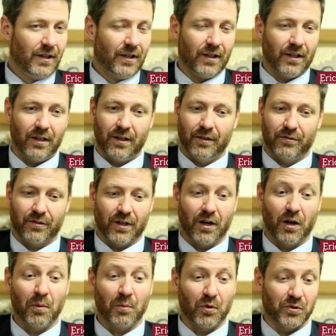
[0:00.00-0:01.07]
and uh, very
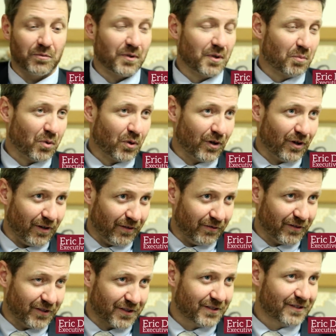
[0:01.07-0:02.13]
humbled to be a part
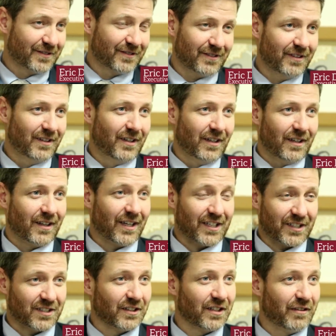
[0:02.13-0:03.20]
of this
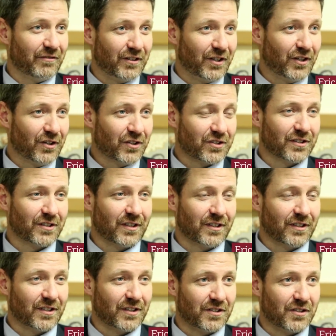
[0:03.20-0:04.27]
last 11 years and,
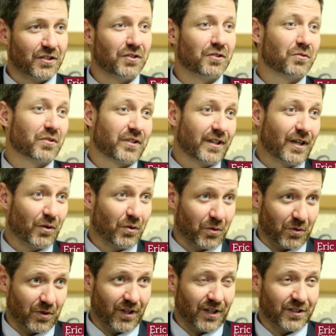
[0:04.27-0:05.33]
and continue with now
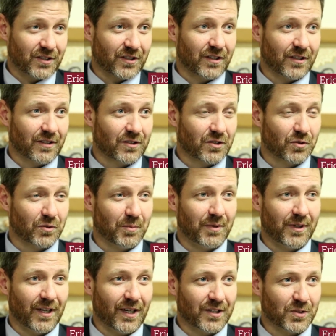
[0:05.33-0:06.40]
we're launching a
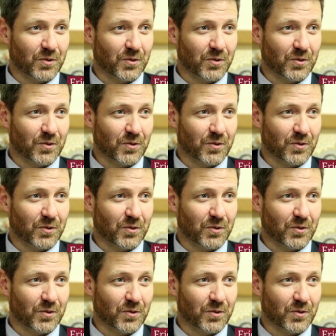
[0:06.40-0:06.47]
soon-to-be high